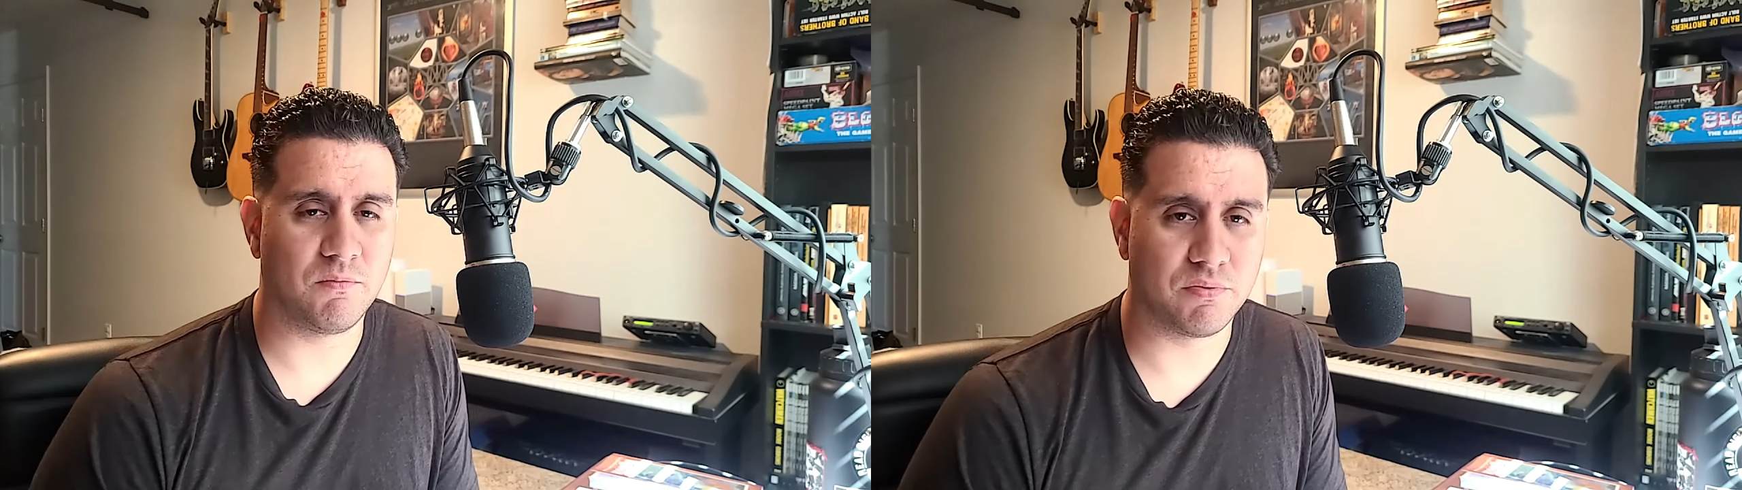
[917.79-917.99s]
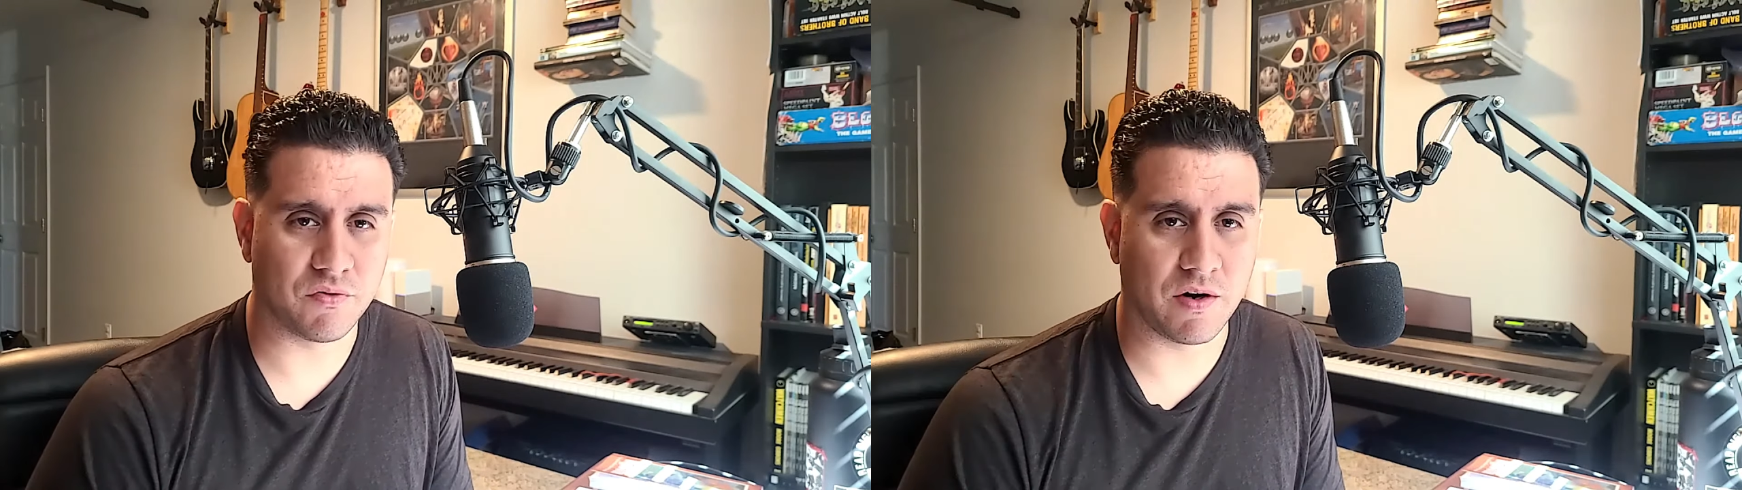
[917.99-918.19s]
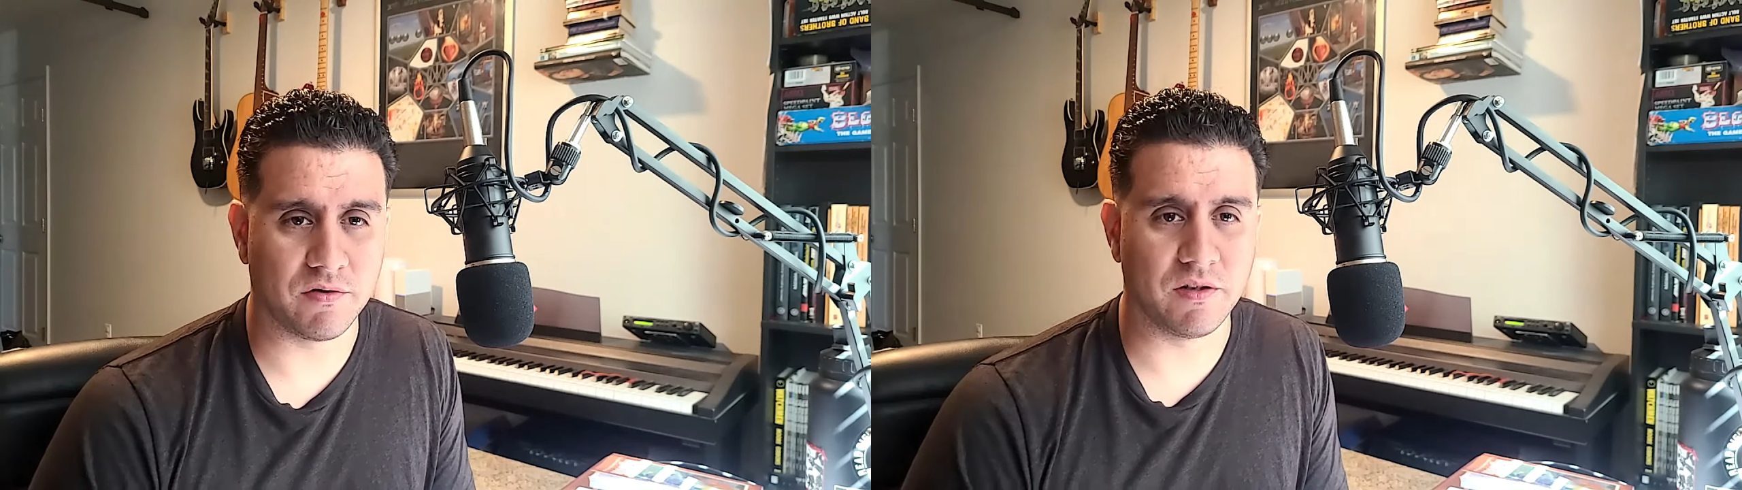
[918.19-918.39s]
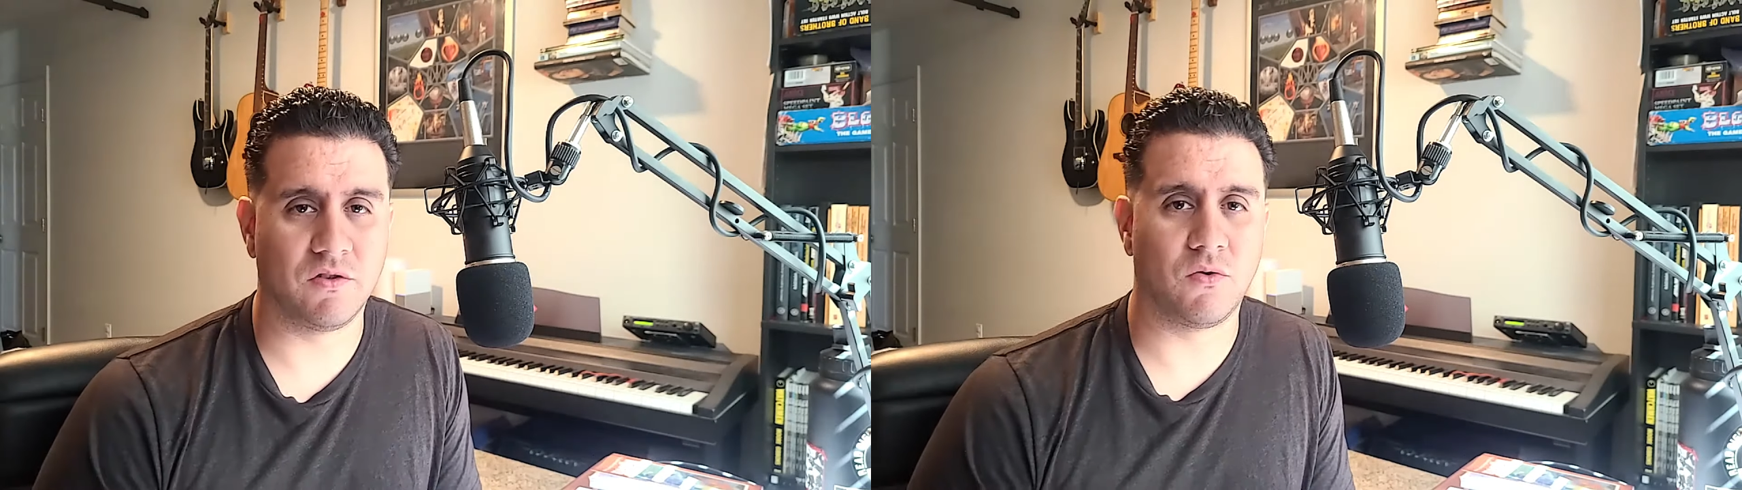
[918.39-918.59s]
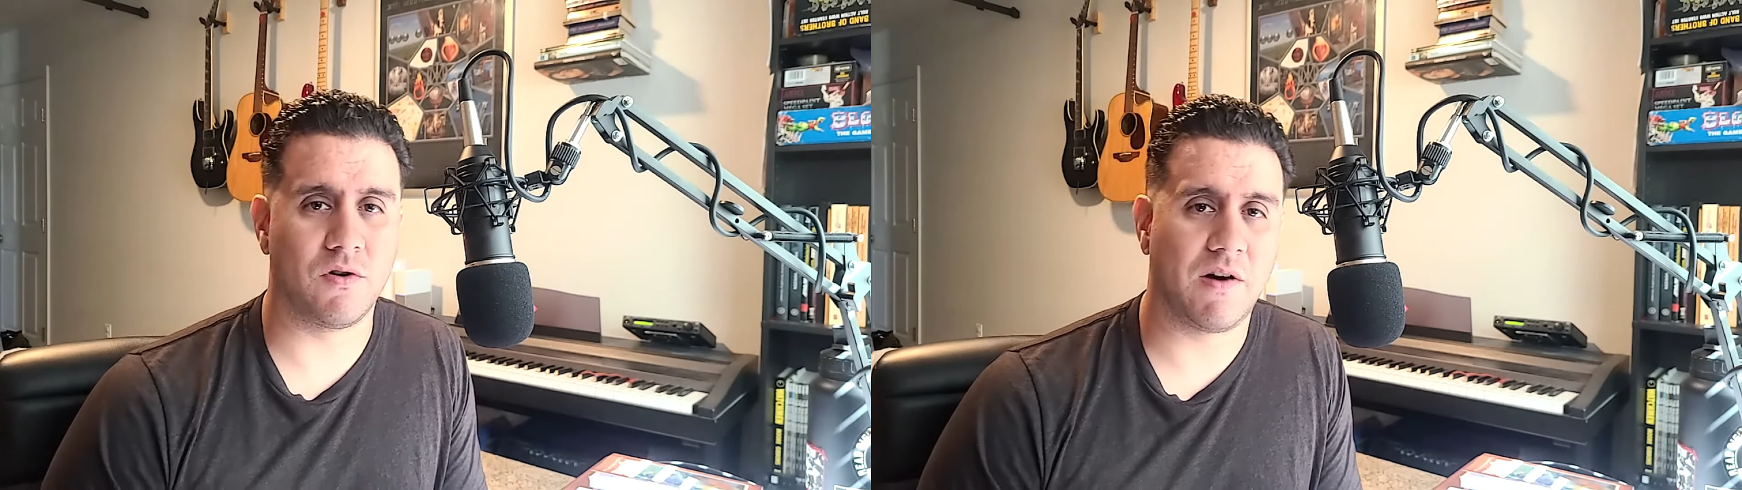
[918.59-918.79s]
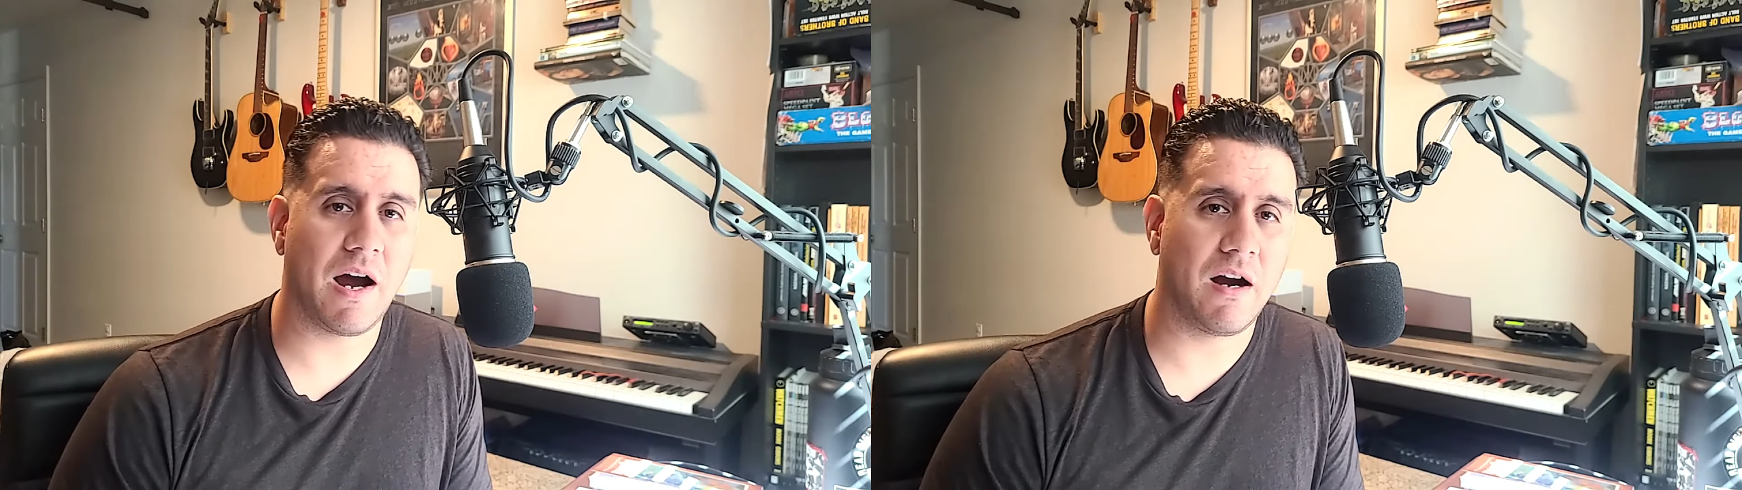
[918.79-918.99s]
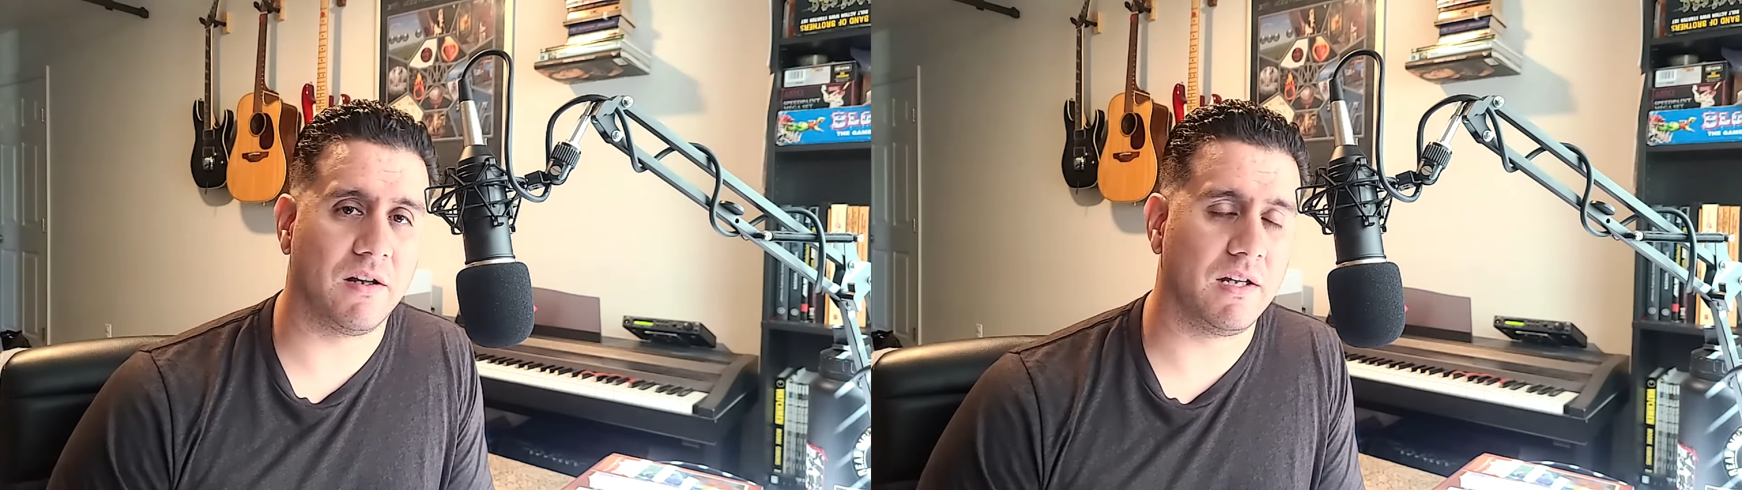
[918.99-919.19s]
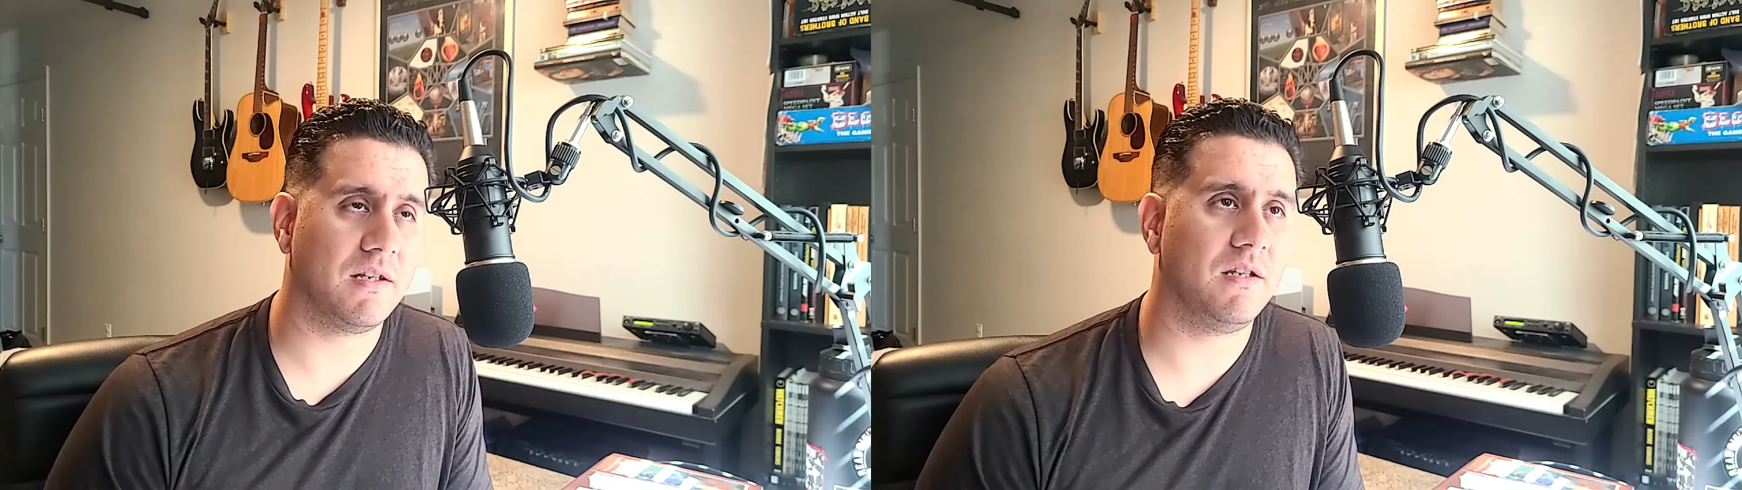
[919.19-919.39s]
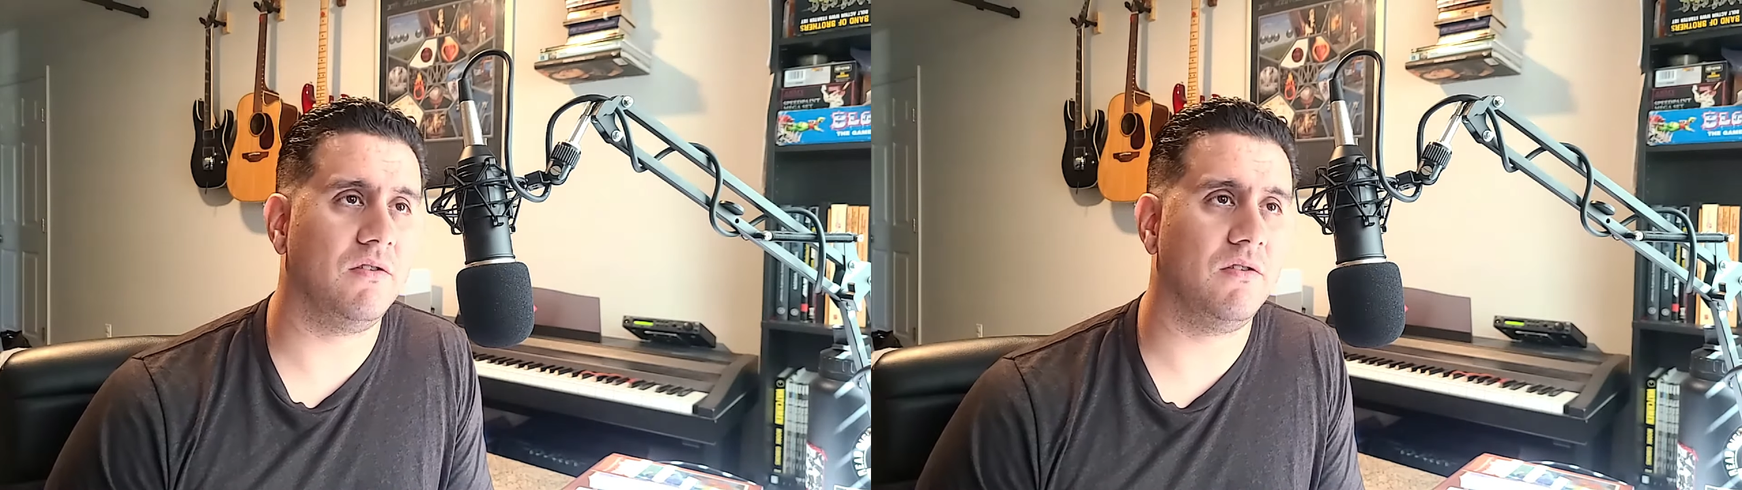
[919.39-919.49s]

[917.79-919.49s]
prevalent sort of hireling that